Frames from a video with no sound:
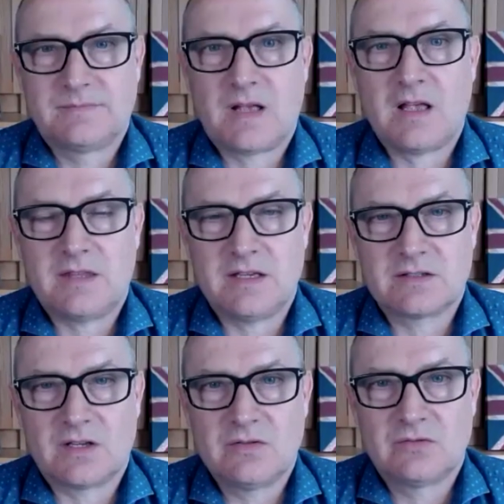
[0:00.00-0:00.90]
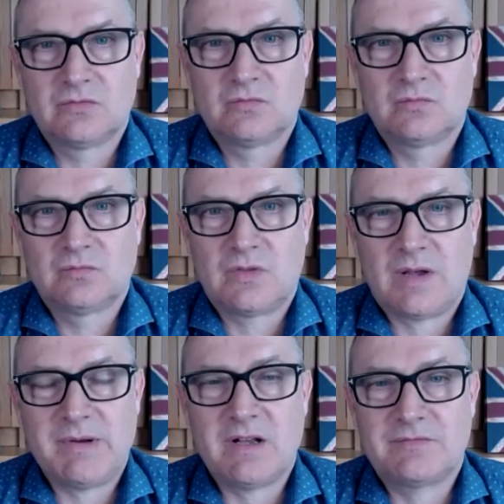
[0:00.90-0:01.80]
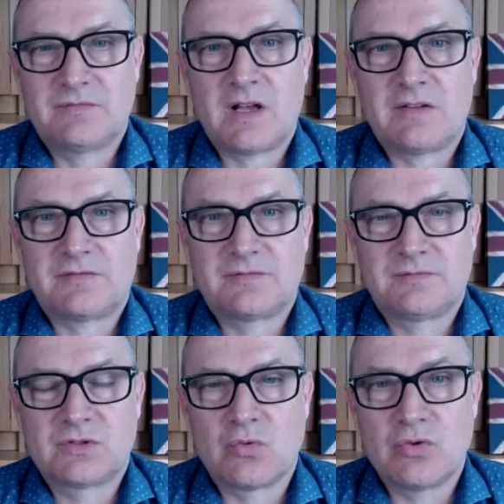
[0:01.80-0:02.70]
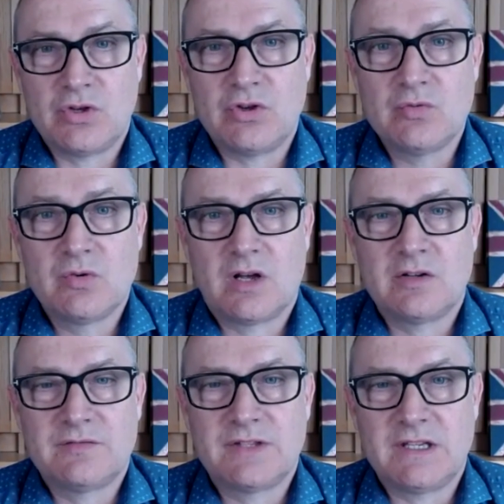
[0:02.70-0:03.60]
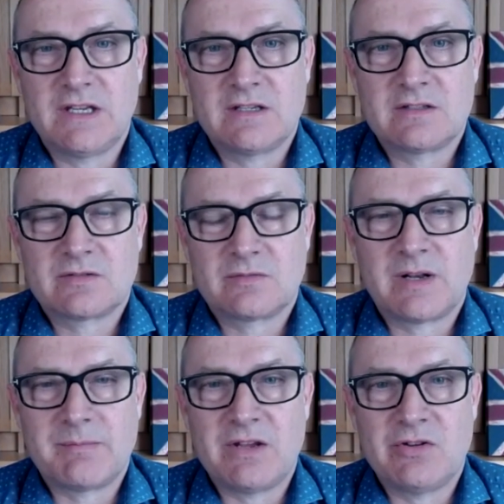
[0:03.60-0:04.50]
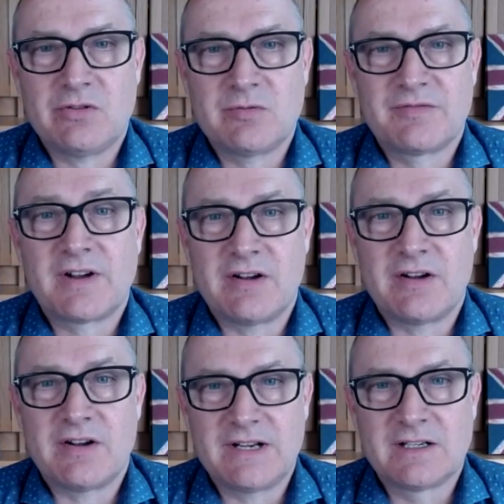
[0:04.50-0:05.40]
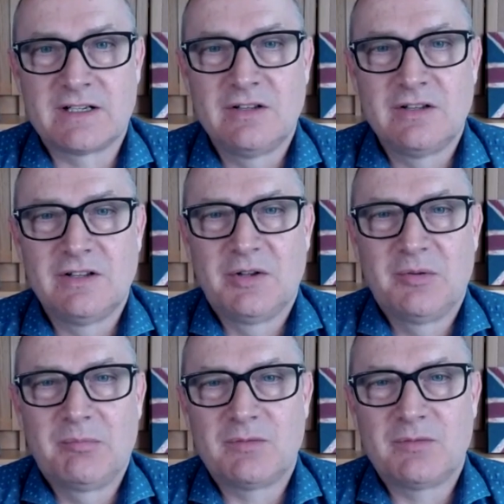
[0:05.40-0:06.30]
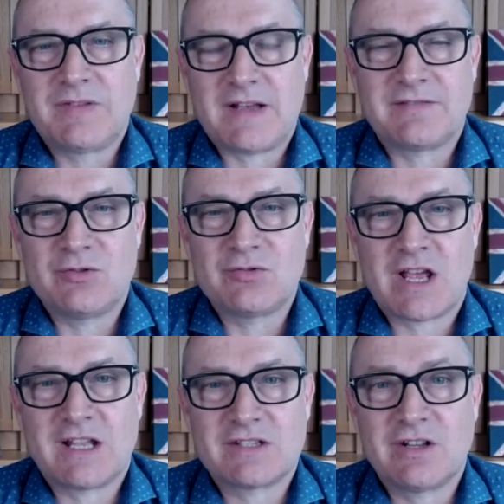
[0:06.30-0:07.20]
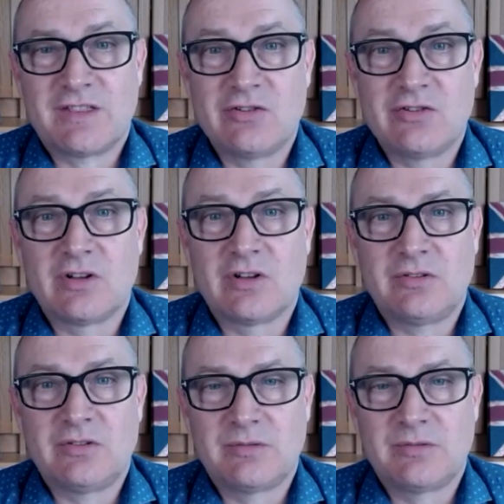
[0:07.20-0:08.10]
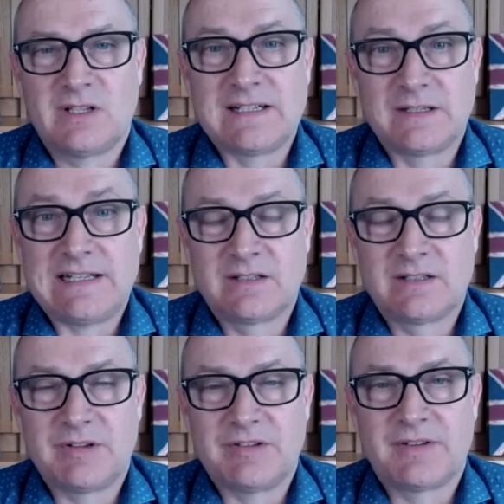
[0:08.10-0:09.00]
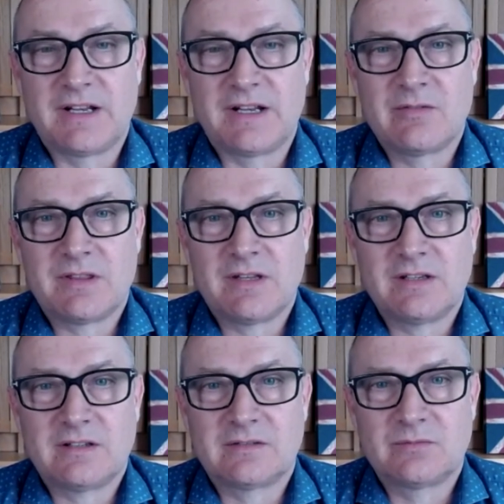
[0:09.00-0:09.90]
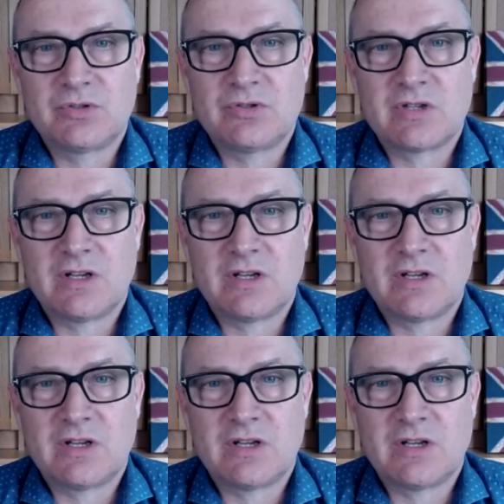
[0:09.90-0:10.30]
I think so. I mean, I've taught you over the years. When I met you, you were very, very dull. But we've had a few chats, and I think you're a little bit funnier now, I think. Would you say?